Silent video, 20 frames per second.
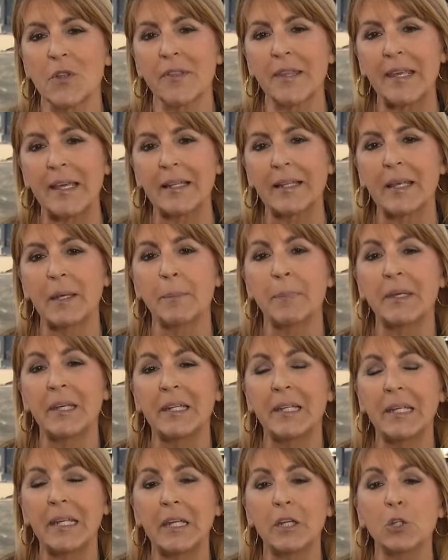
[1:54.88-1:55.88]
to the
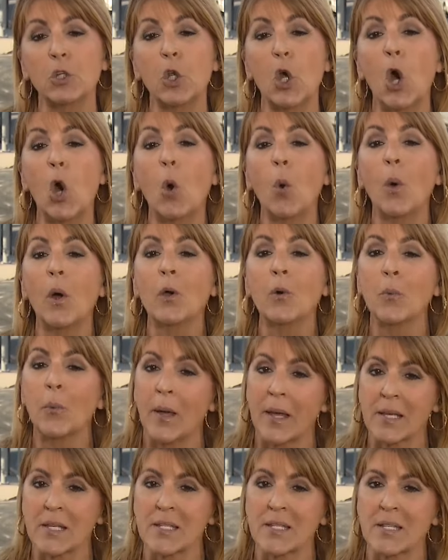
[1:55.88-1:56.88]
LAPD. No
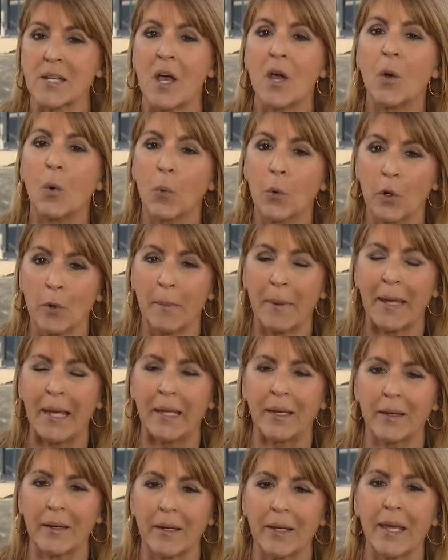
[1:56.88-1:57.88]
arrests were
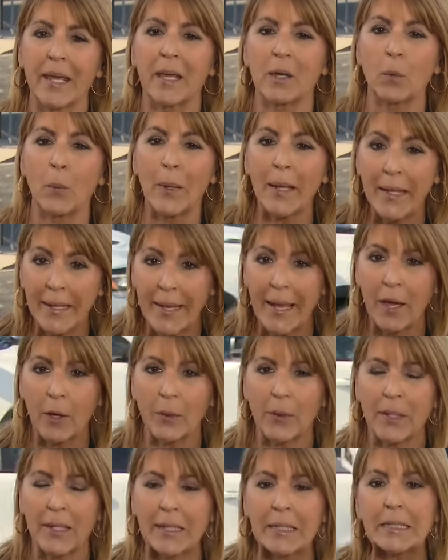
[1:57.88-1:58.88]
made. And again, we
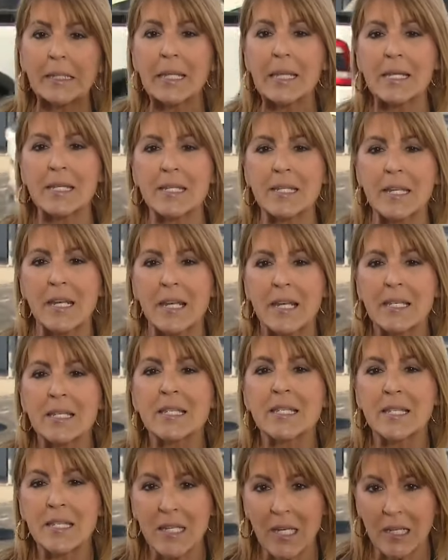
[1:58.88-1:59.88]
counted at least
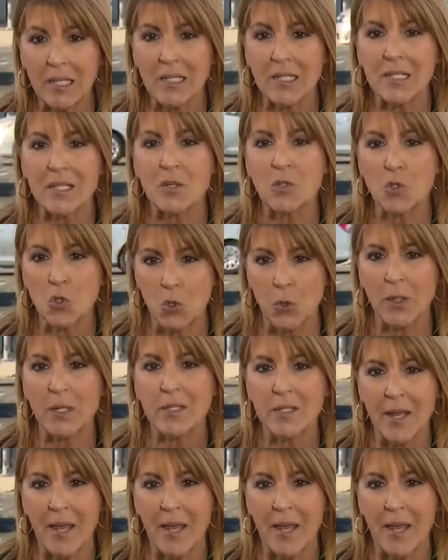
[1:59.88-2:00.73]
six street